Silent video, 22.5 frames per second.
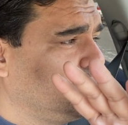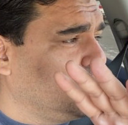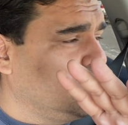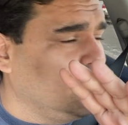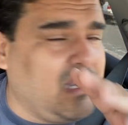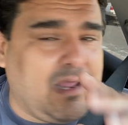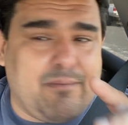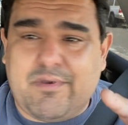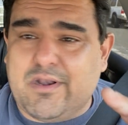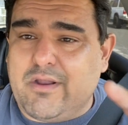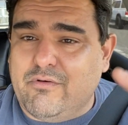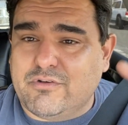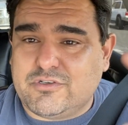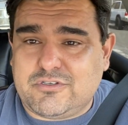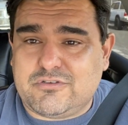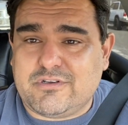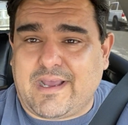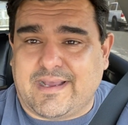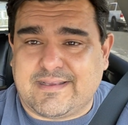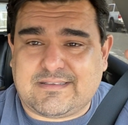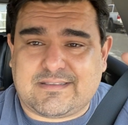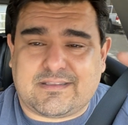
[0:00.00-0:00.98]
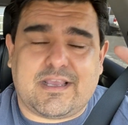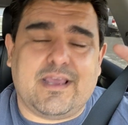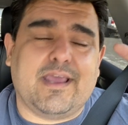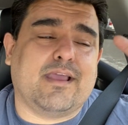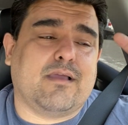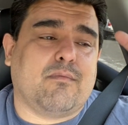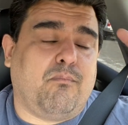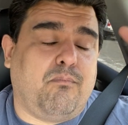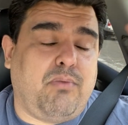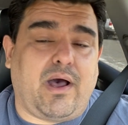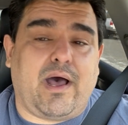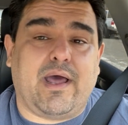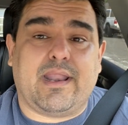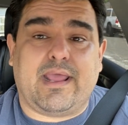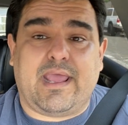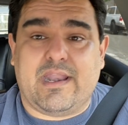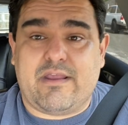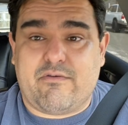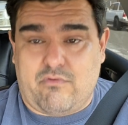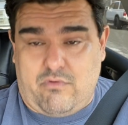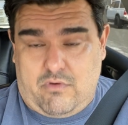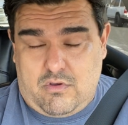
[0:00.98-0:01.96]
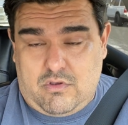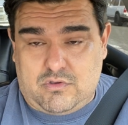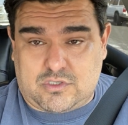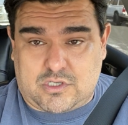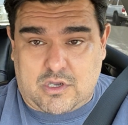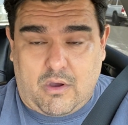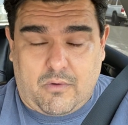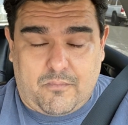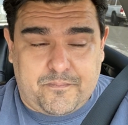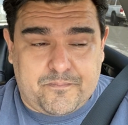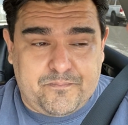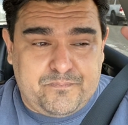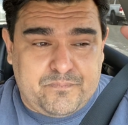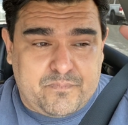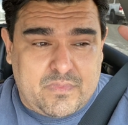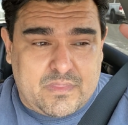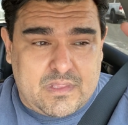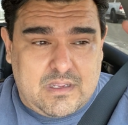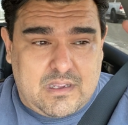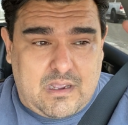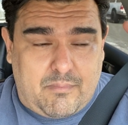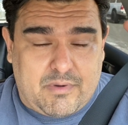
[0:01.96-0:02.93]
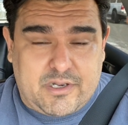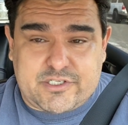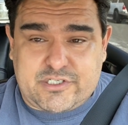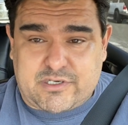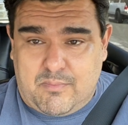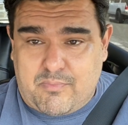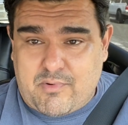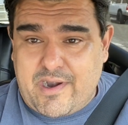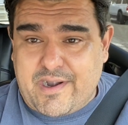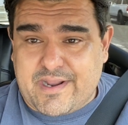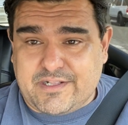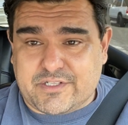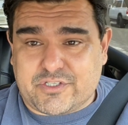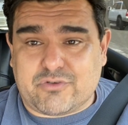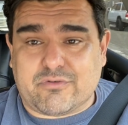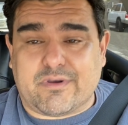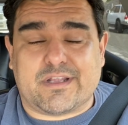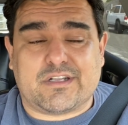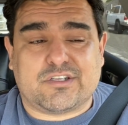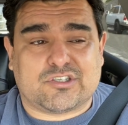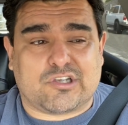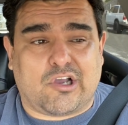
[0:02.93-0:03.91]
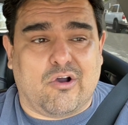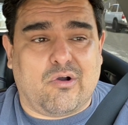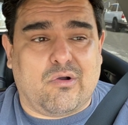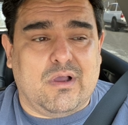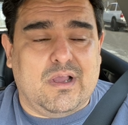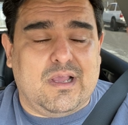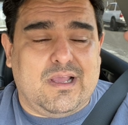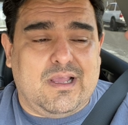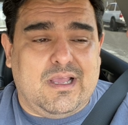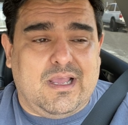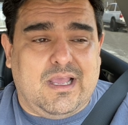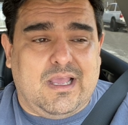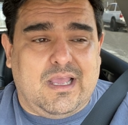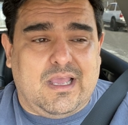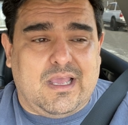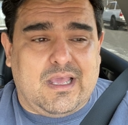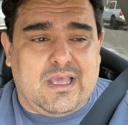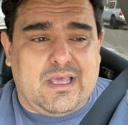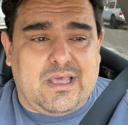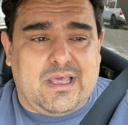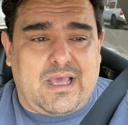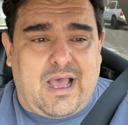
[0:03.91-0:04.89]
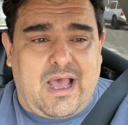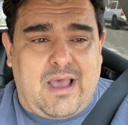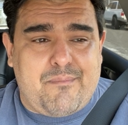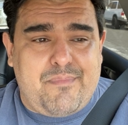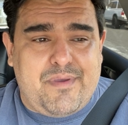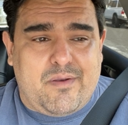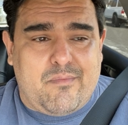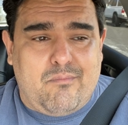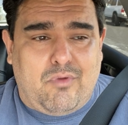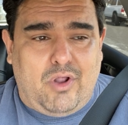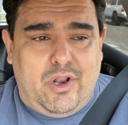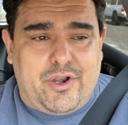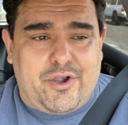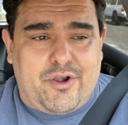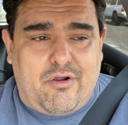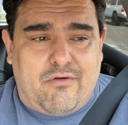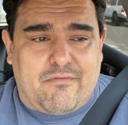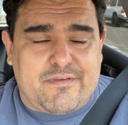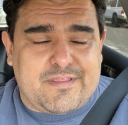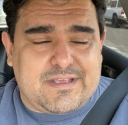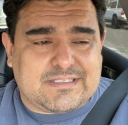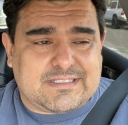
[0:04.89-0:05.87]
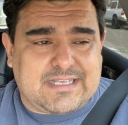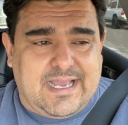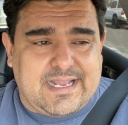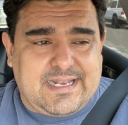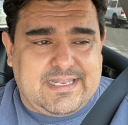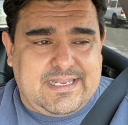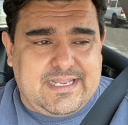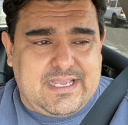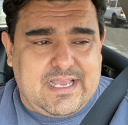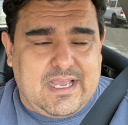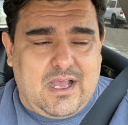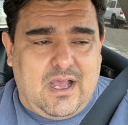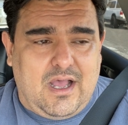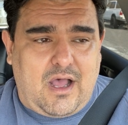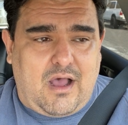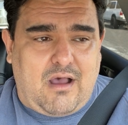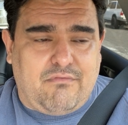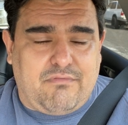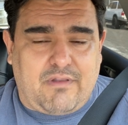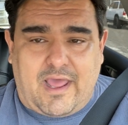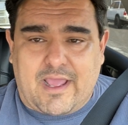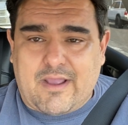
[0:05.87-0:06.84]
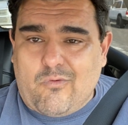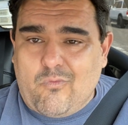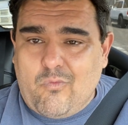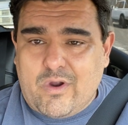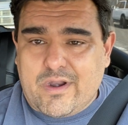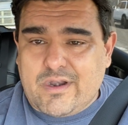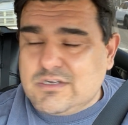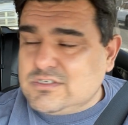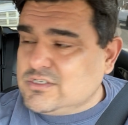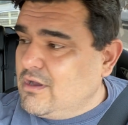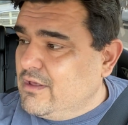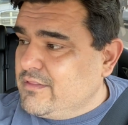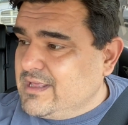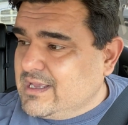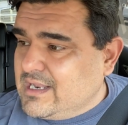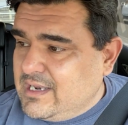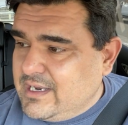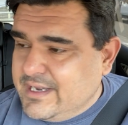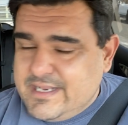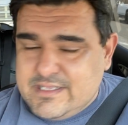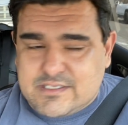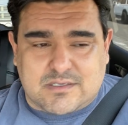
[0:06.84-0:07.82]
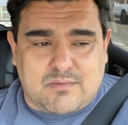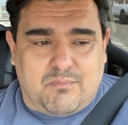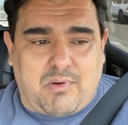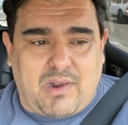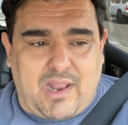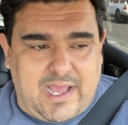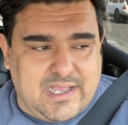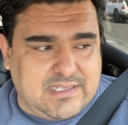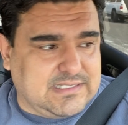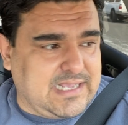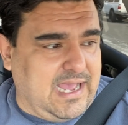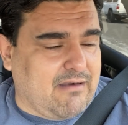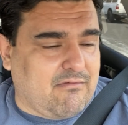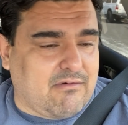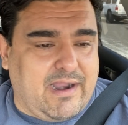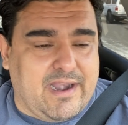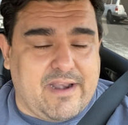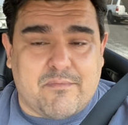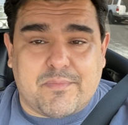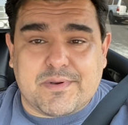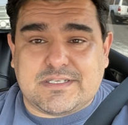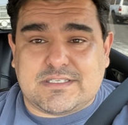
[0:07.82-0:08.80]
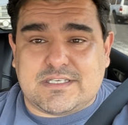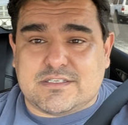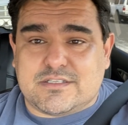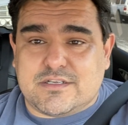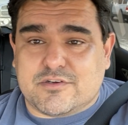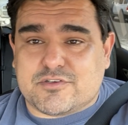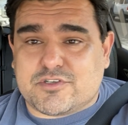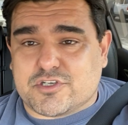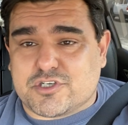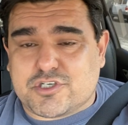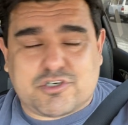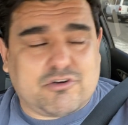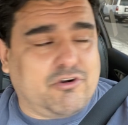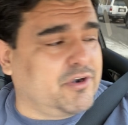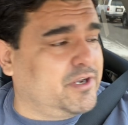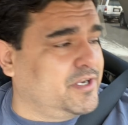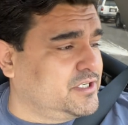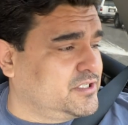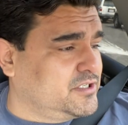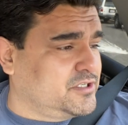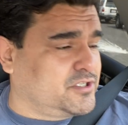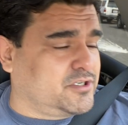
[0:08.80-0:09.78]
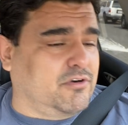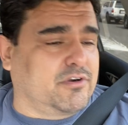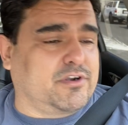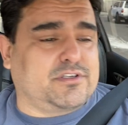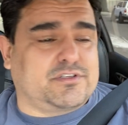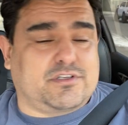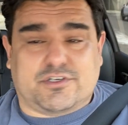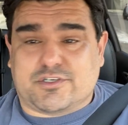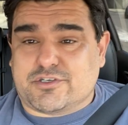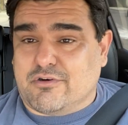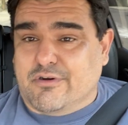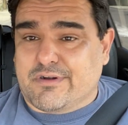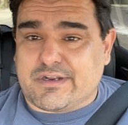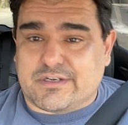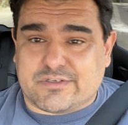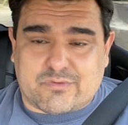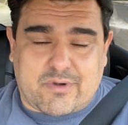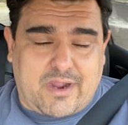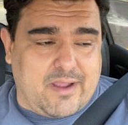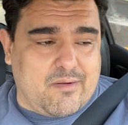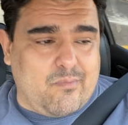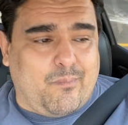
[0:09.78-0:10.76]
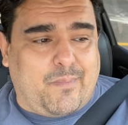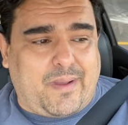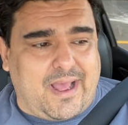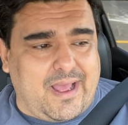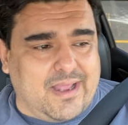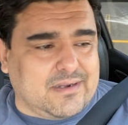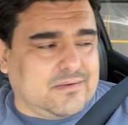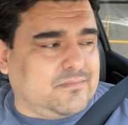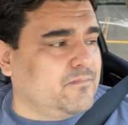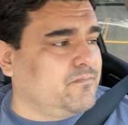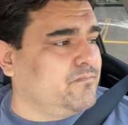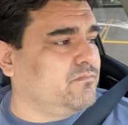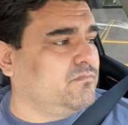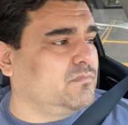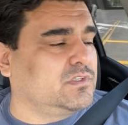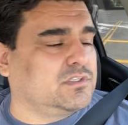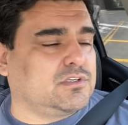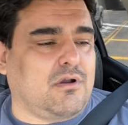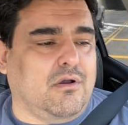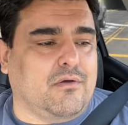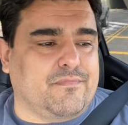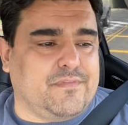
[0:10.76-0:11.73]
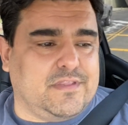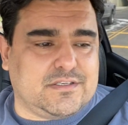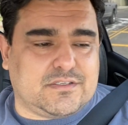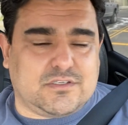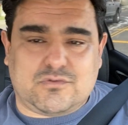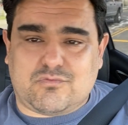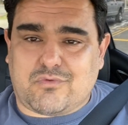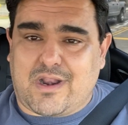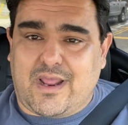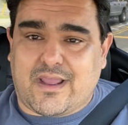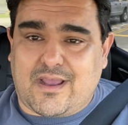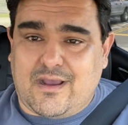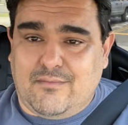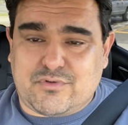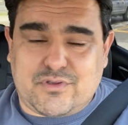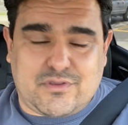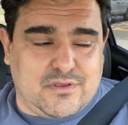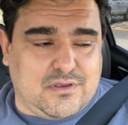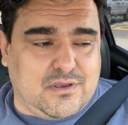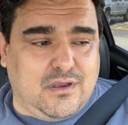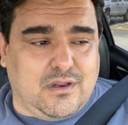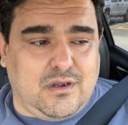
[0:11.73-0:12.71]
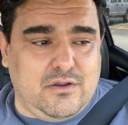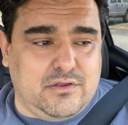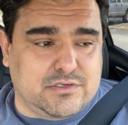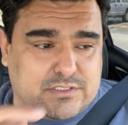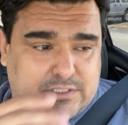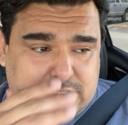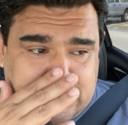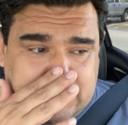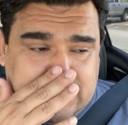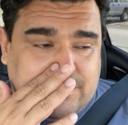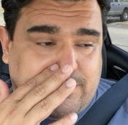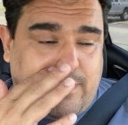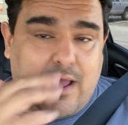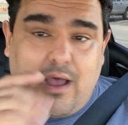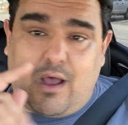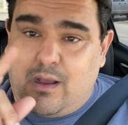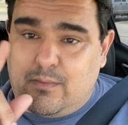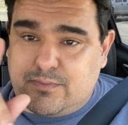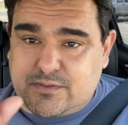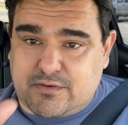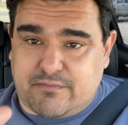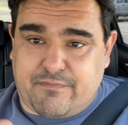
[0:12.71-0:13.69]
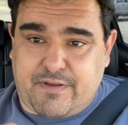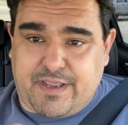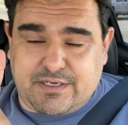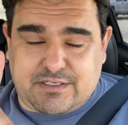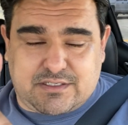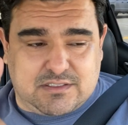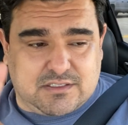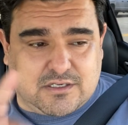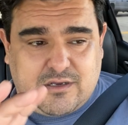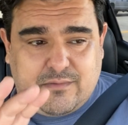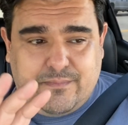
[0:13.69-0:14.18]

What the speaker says: You let me know what you guys think. But anyway, so I'm going to jump right into it. So I've been mulling over this idea of like, where's all the cleaning supplies at, right? Everybody says there's a shortage, right? But so this is what I come to the conclusion. This is my observations.